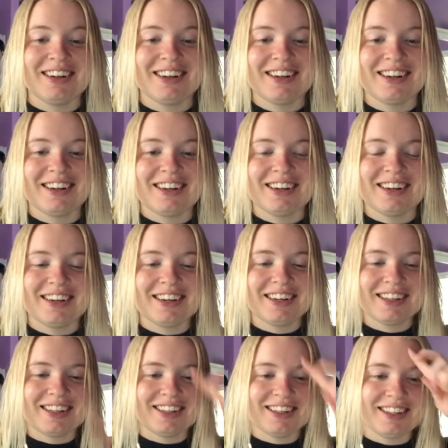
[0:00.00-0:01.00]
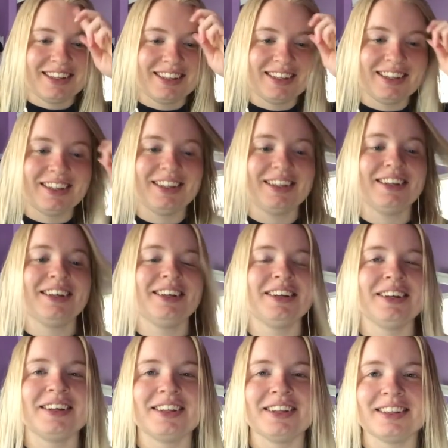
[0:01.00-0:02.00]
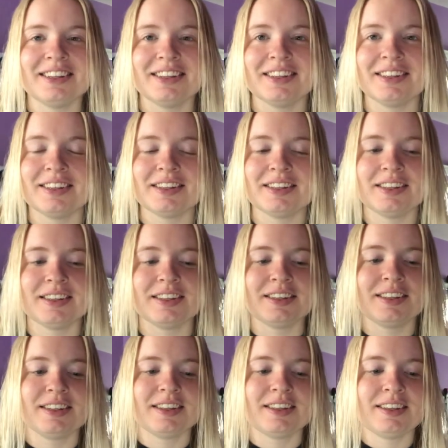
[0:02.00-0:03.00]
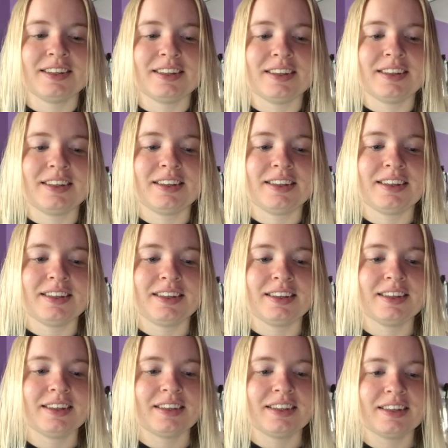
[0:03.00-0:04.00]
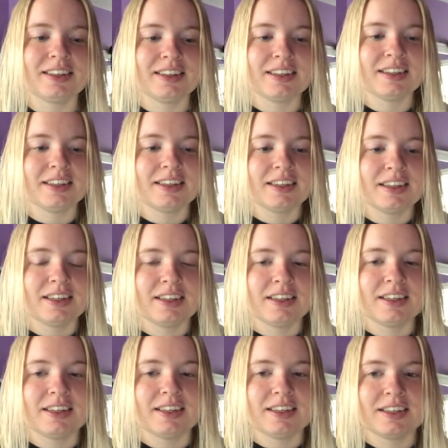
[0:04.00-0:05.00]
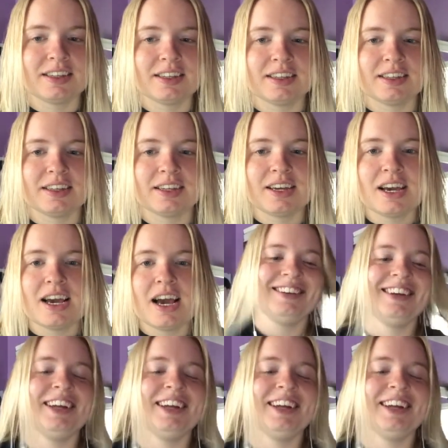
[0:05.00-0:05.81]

No words are spoken by the person on screen.